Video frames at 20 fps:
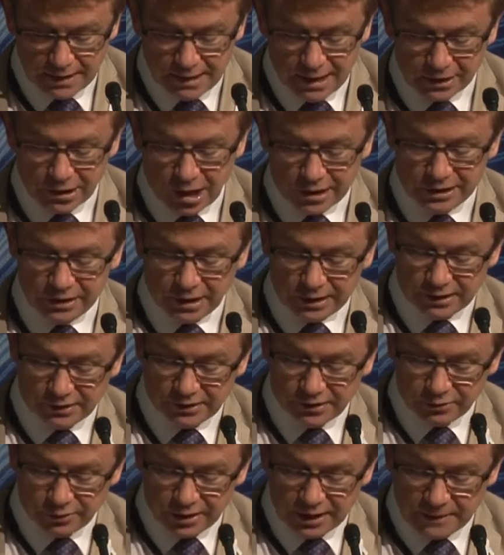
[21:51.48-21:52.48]
In
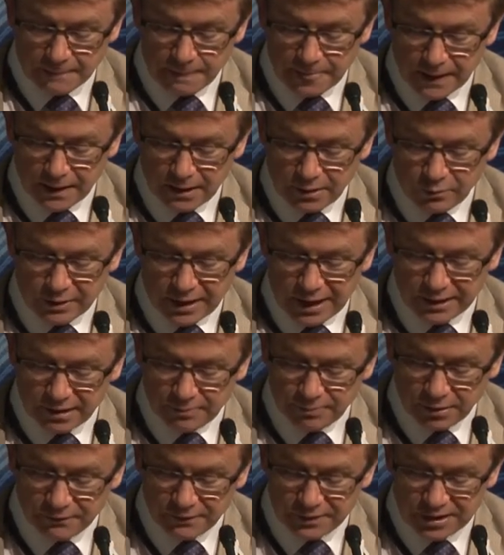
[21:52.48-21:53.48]
1993, we had the
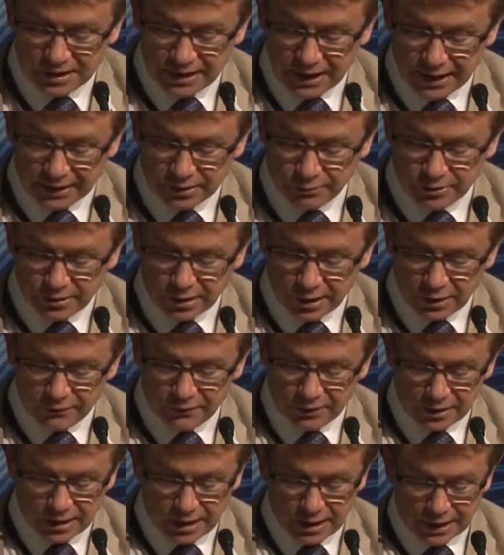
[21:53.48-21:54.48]
Privacy Act, which
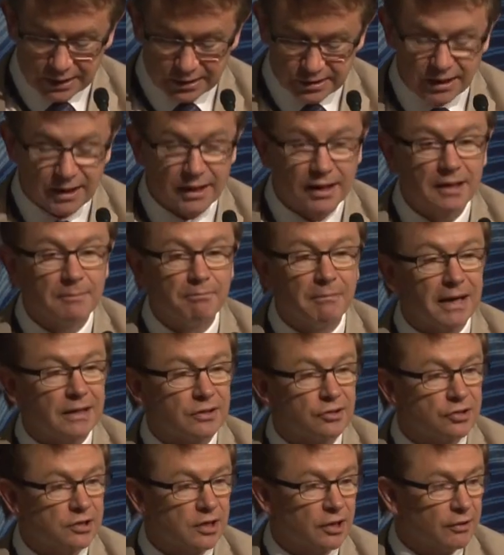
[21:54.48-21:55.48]
overnight made
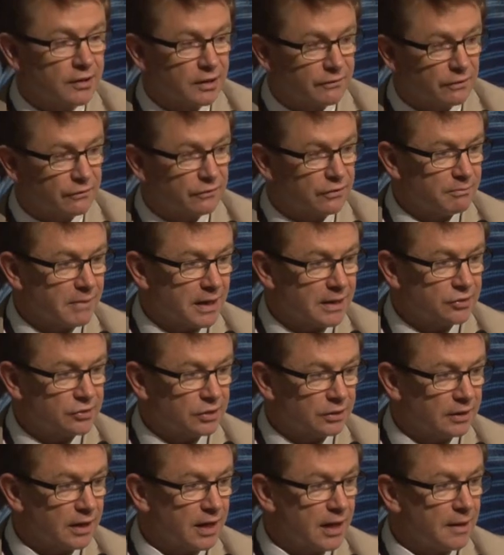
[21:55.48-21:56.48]
sharing of
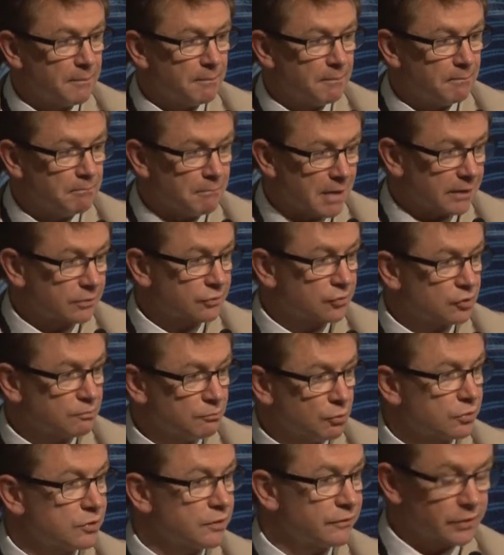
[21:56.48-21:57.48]
information much
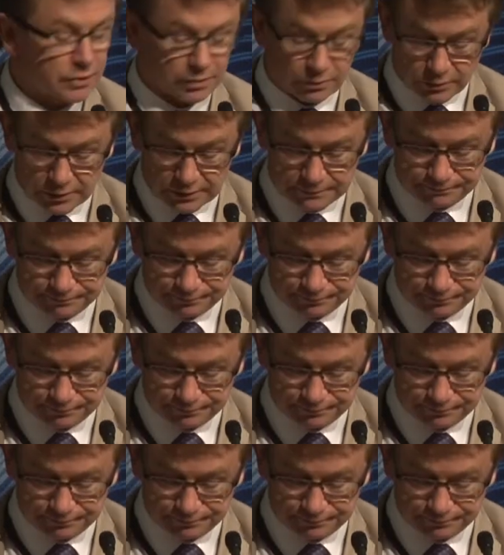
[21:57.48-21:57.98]
more difficult.